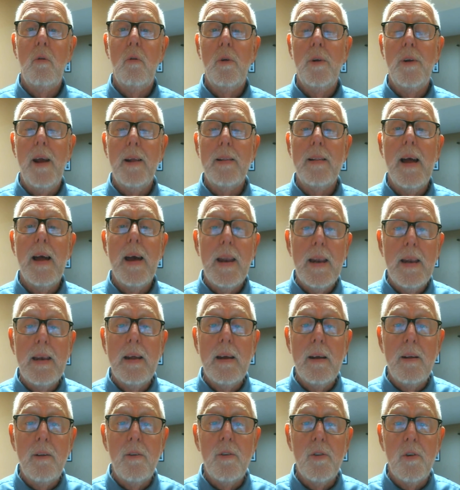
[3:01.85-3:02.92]
take that into
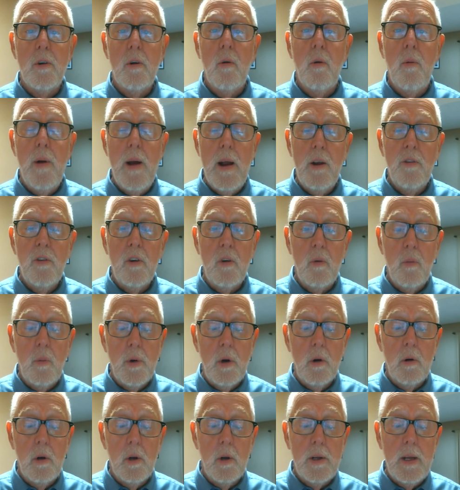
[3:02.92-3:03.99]
consideration when
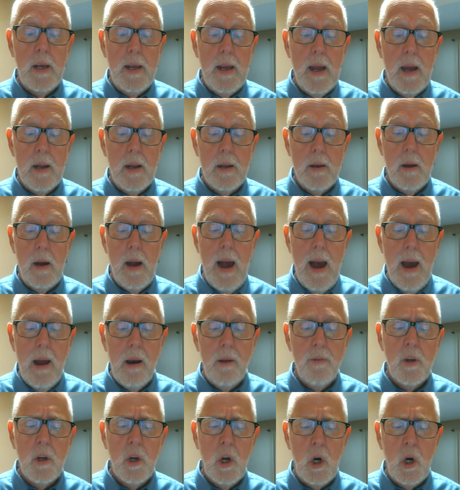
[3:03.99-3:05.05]
you're looking at how
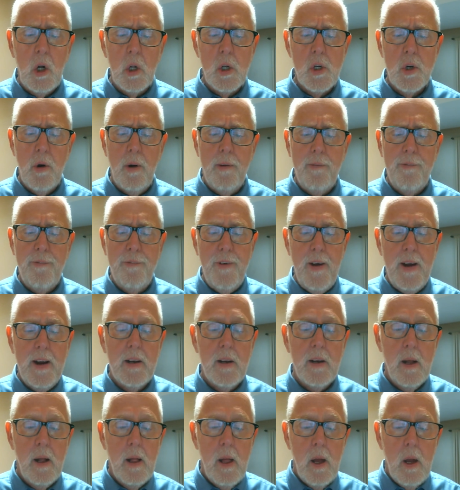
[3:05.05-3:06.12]
does a culture
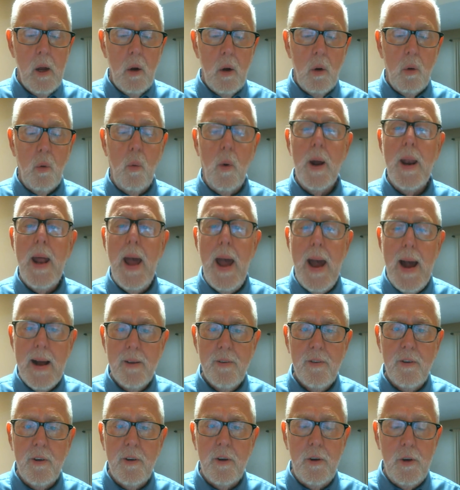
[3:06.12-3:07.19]
affect what
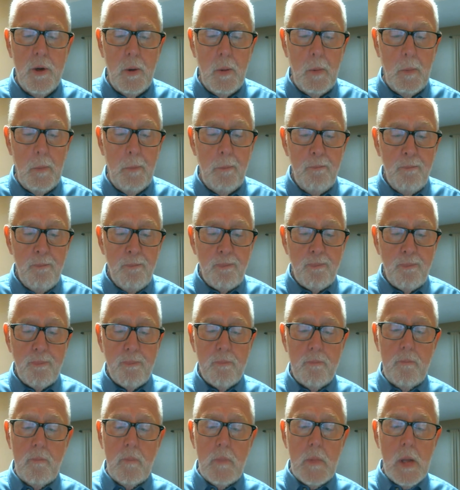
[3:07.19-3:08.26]
has to do.
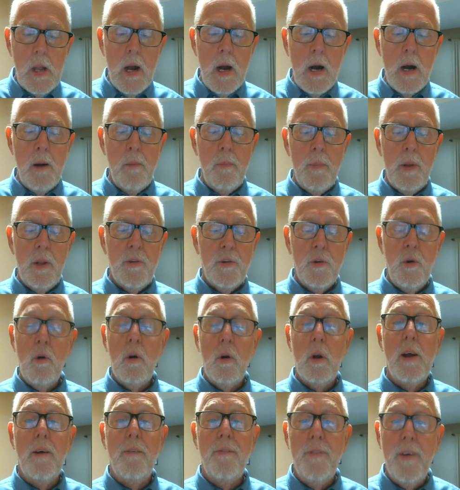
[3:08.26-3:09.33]
It
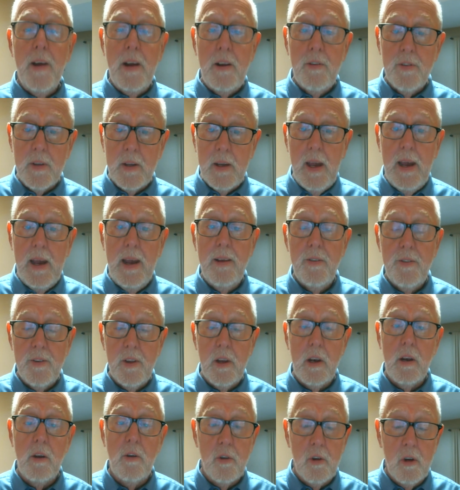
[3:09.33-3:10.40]
certainly affects the case
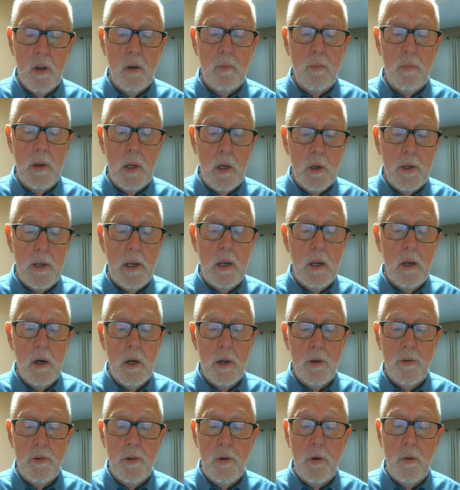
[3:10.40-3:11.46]
studies you're going to be looking
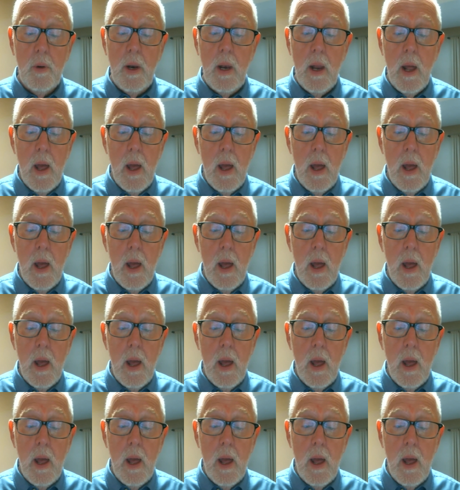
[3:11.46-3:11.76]
on too. And